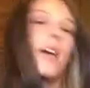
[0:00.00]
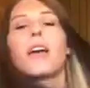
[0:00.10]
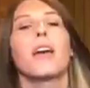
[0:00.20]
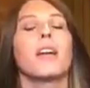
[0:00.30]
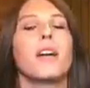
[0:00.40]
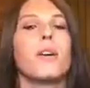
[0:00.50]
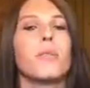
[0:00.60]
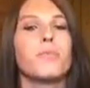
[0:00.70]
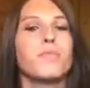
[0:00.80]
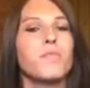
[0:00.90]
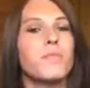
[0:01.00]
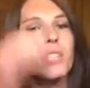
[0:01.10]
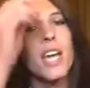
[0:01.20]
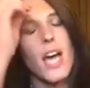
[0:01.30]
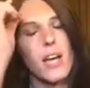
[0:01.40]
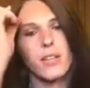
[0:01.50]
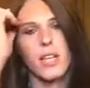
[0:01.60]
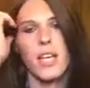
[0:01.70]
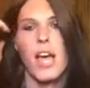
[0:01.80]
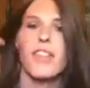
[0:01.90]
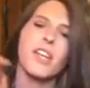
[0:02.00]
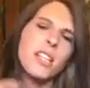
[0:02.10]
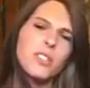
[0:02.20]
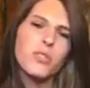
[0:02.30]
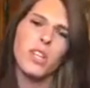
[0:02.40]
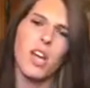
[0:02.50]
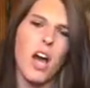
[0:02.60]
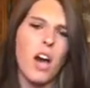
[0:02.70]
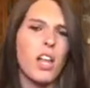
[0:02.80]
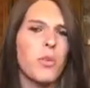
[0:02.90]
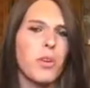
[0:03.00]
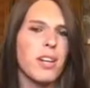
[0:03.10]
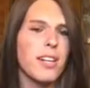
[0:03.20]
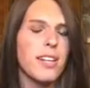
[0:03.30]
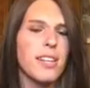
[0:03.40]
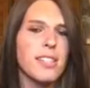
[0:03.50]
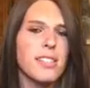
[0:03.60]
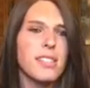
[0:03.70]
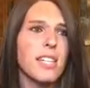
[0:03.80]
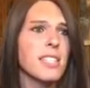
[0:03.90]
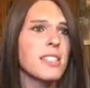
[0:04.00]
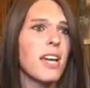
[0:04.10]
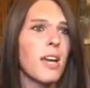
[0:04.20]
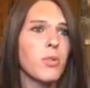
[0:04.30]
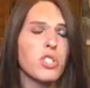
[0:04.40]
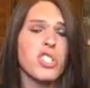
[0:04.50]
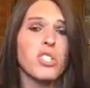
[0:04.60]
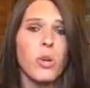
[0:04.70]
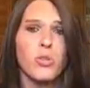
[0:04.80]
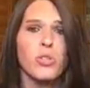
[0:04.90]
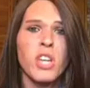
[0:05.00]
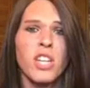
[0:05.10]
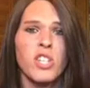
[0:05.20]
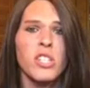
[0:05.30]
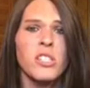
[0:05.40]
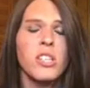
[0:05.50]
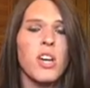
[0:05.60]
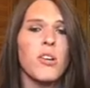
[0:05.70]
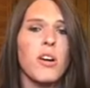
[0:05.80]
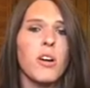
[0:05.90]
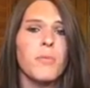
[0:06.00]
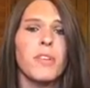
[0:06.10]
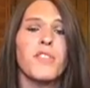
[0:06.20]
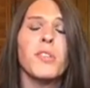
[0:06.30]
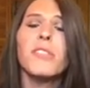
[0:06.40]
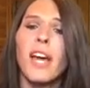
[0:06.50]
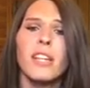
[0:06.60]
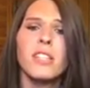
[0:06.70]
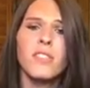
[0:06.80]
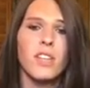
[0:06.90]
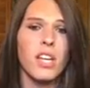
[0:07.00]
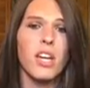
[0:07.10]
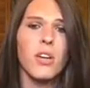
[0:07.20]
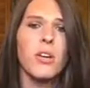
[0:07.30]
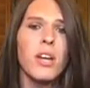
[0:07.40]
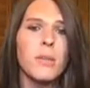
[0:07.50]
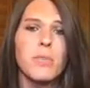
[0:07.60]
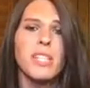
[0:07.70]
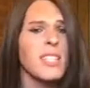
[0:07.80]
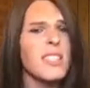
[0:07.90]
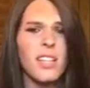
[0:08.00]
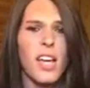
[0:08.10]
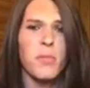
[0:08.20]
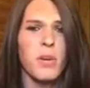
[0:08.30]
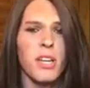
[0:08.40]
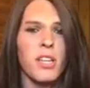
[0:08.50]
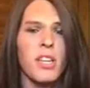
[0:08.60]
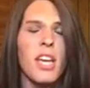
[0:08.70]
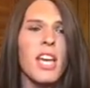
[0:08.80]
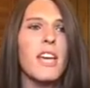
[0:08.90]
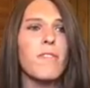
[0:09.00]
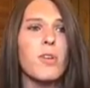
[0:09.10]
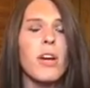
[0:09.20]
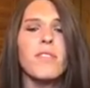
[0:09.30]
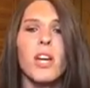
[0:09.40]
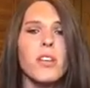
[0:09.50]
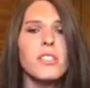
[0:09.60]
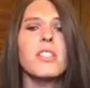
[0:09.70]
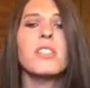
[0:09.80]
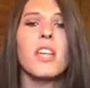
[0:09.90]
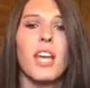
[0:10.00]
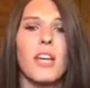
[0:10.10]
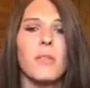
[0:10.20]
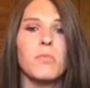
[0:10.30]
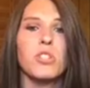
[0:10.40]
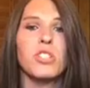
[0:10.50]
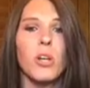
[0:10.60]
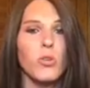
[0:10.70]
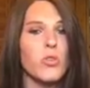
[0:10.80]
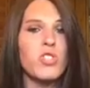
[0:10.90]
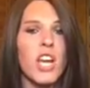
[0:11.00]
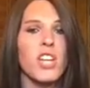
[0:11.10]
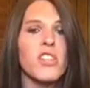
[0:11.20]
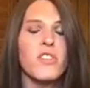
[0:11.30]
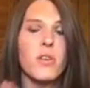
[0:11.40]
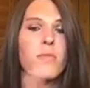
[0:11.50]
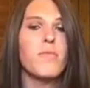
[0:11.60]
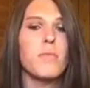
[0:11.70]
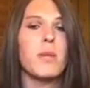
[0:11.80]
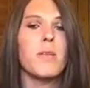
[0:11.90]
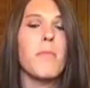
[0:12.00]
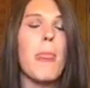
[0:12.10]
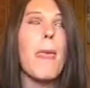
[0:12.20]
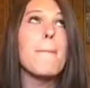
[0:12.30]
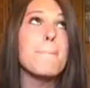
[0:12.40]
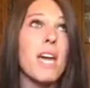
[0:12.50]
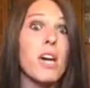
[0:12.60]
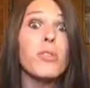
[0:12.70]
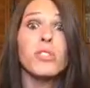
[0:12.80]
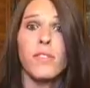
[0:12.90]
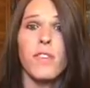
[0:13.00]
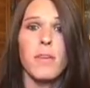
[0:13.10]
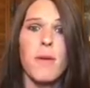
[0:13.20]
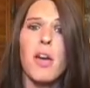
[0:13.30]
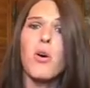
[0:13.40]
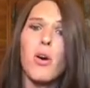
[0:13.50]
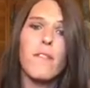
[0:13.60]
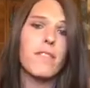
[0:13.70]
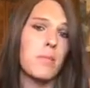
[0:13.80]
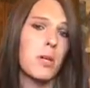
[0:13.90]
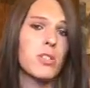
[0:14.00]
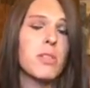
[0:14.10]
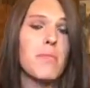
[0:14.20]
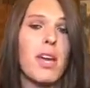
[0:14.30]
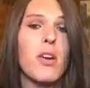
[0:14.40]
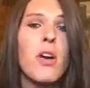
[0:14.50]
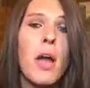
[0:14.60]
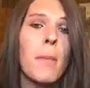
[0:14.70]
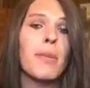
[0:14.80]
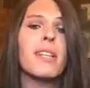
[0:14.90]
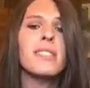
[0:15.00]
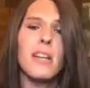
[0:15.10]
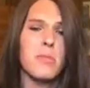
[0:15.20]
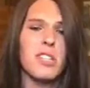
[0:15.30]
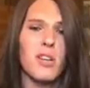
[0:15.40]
And yeah, I think that's really all I wanted to discuss today, was just social changes. So if you like this video, please hit that like button. If you have noticed the same social changes from me, male to female or female to male, please comment